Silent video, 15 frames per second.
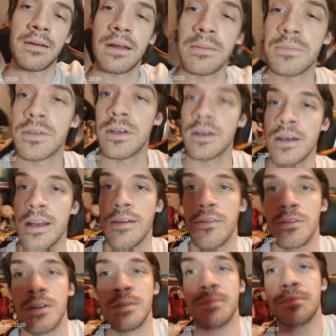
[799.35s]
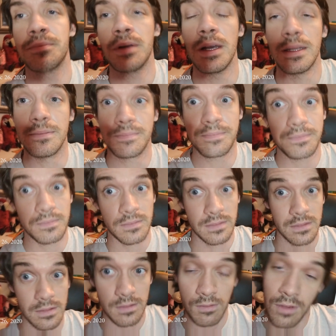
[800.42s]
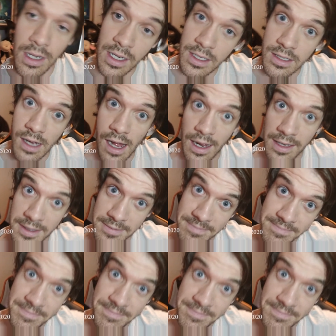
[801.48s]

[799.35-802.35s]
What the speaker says: I'm sorry, everyone. But we need to talk.